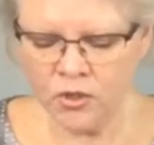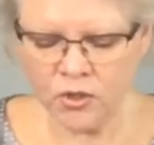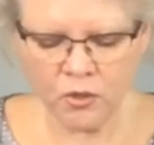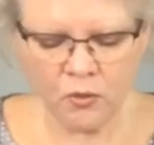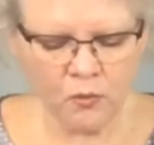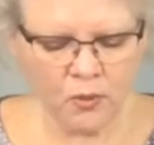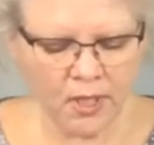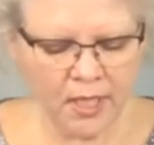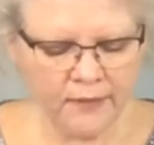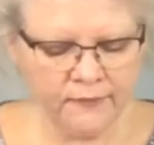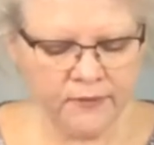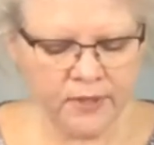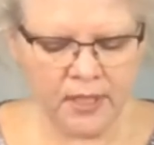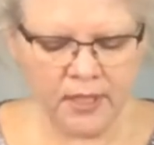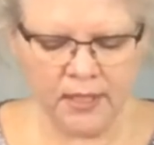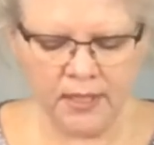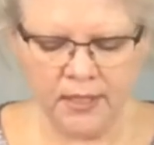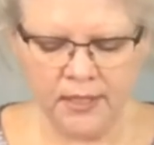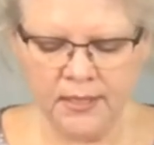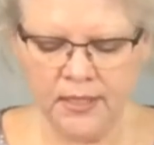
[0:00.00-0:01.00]
So what I've
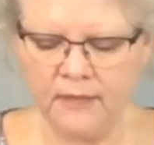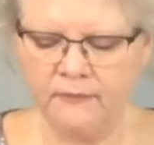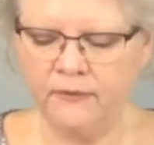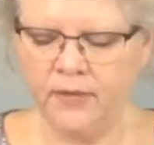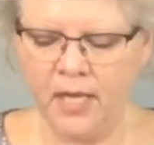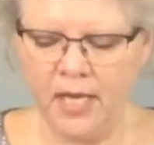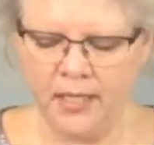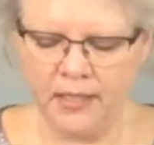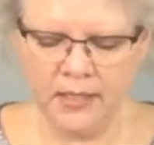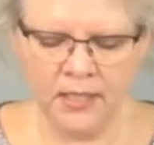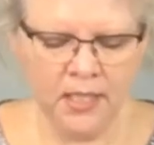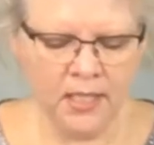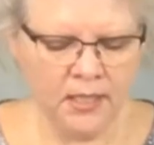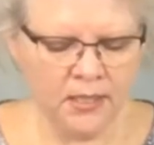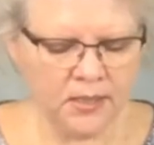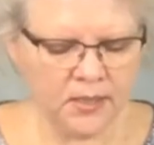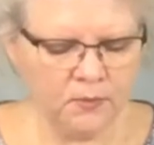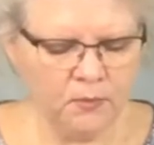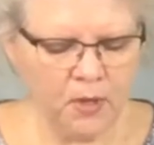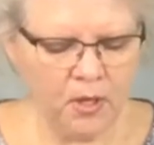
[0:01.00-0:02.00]
done is I've got
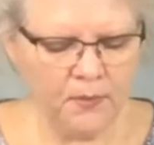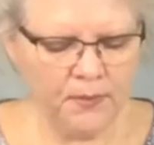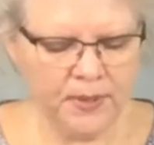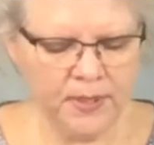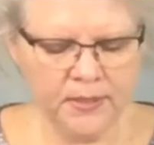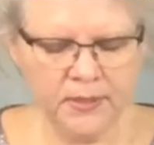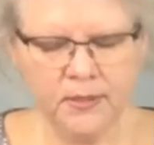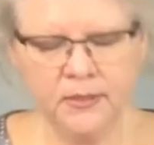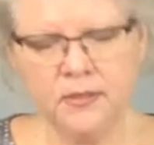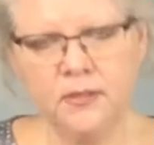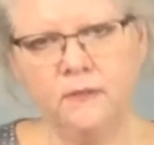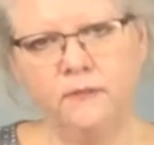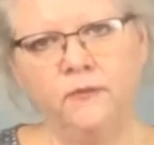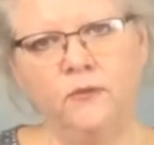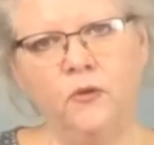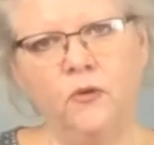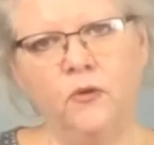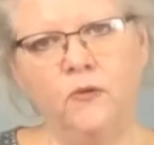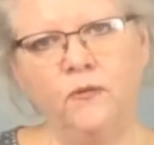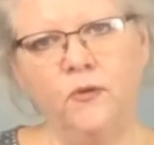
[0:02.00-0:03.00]
small pieces of
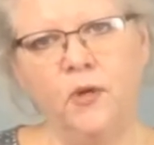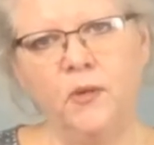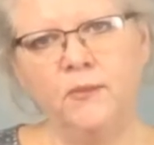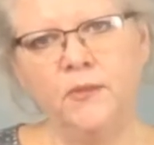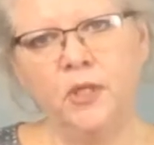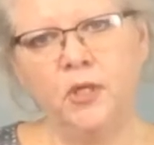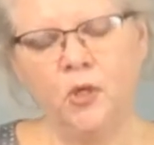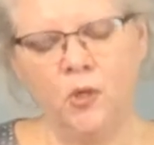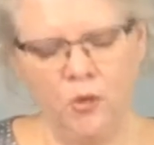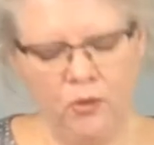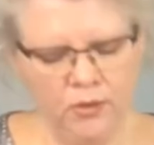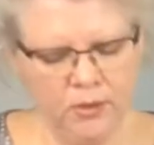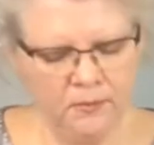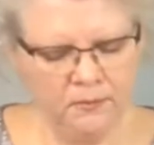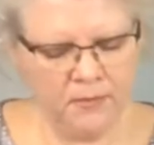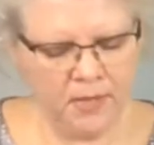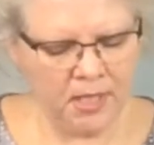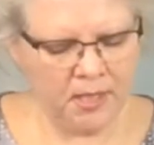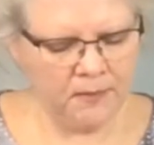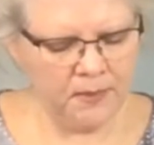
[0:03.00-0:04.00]
floral that are only
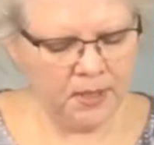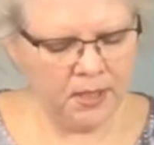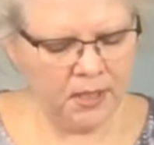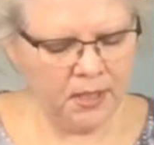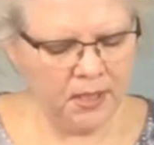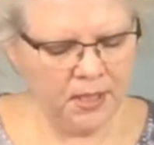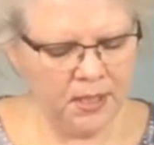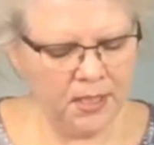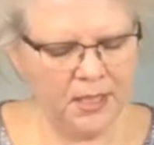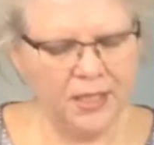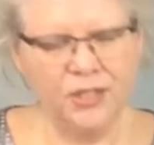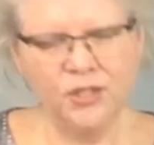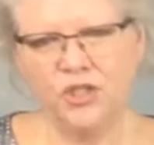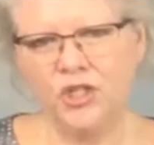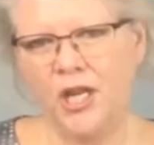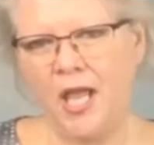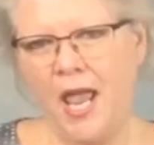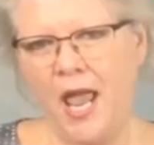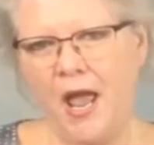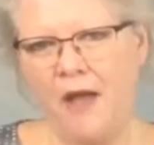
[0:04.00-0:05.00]
maybe an inch
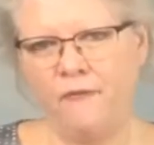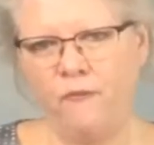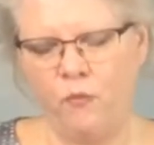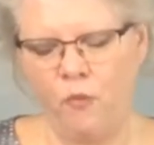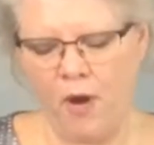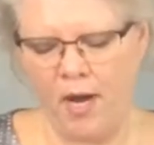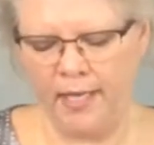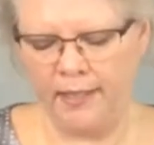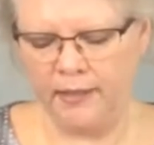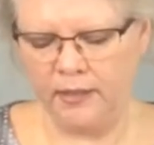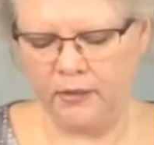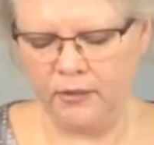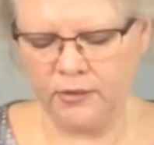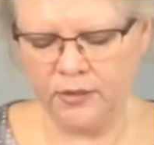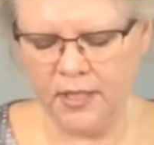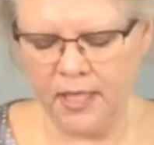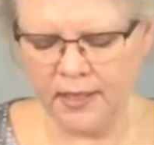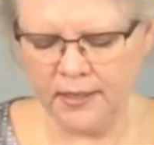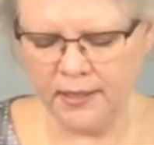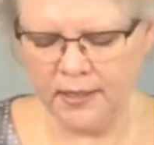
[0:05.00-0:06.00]
and a half wide that are
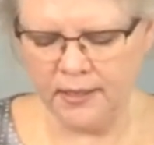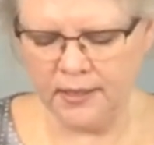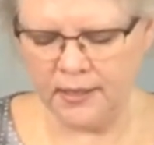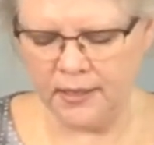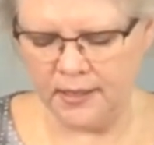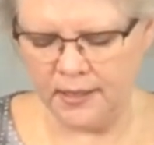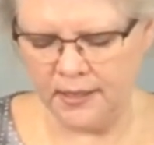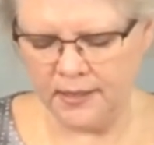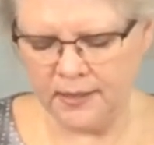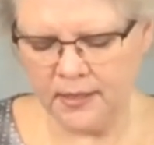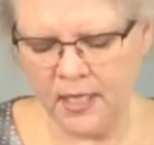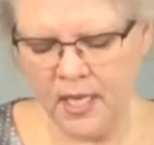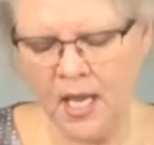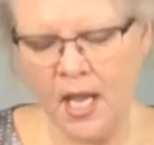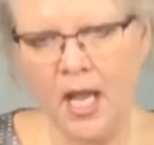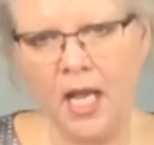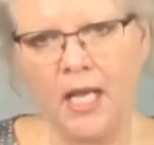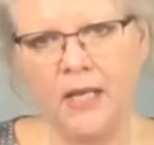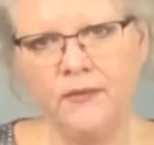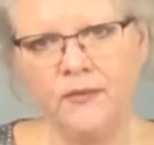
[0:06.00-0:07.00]
tucked into this.
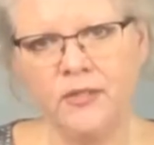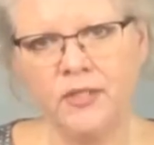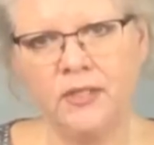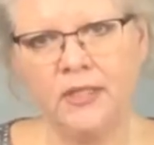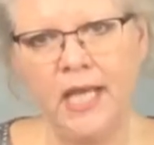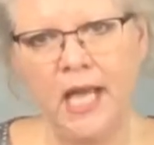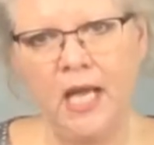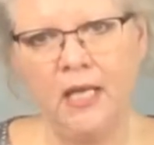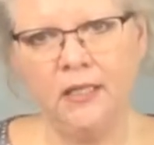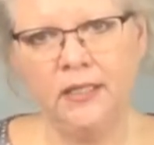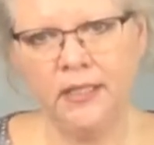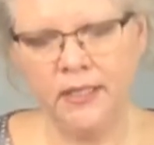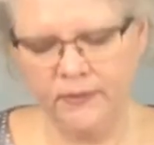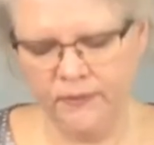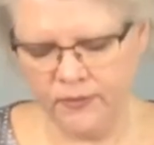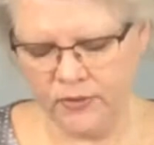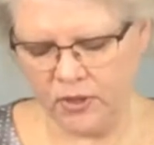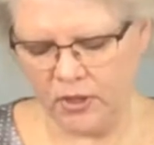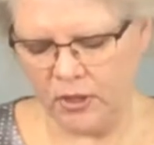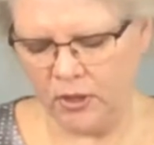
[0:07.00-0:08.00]
I have salal
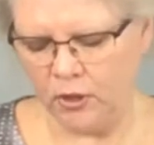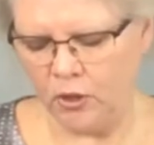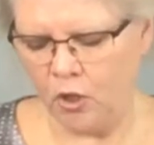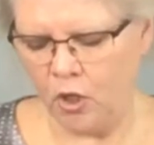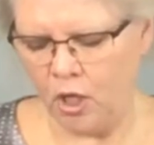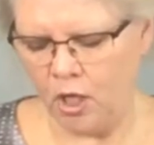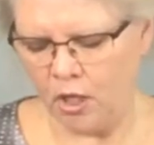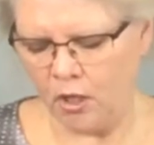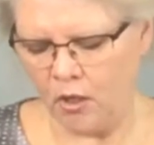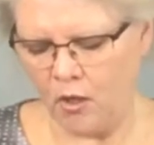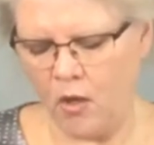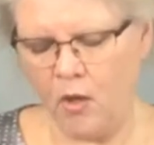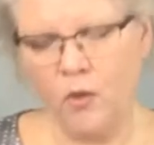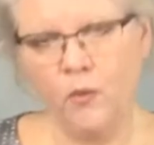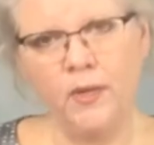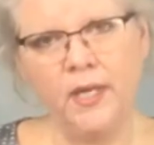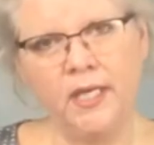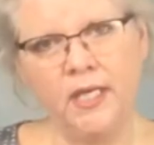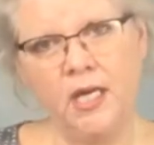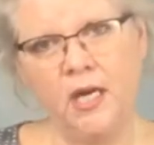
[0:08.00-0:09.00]
leaves along all
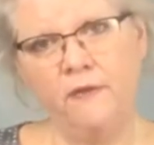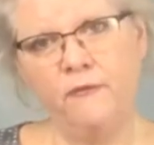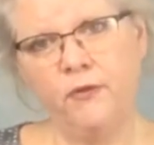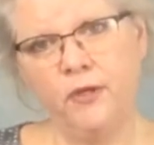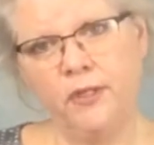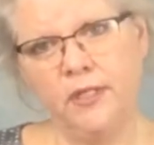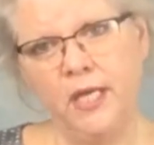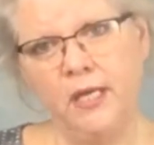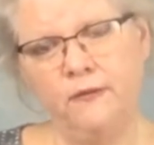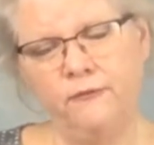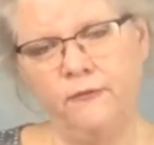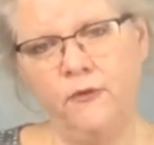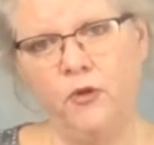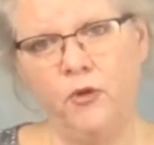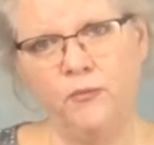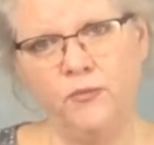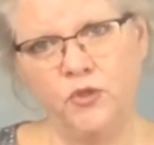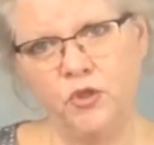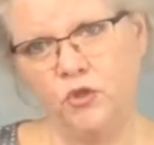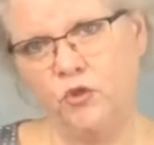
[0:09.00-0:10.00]
the way covering that
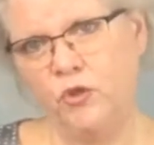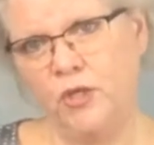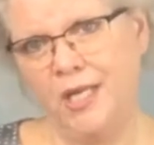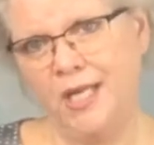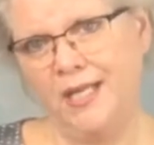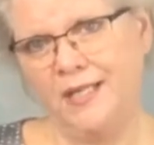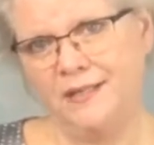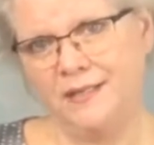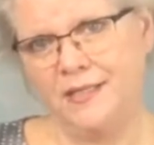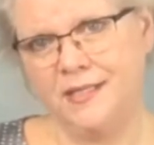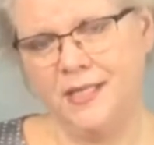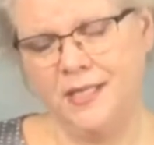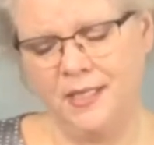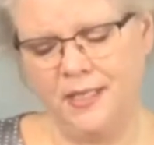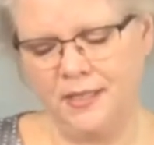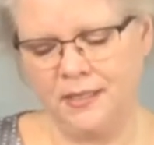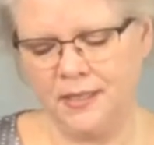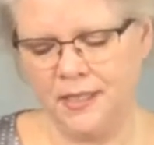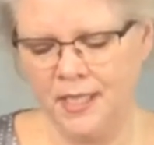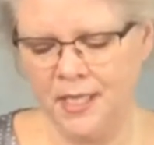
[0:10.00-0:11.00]
foam so you can't see
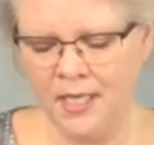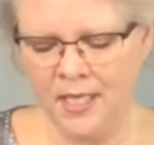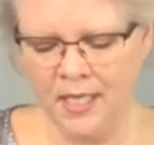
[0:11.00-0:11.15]
it.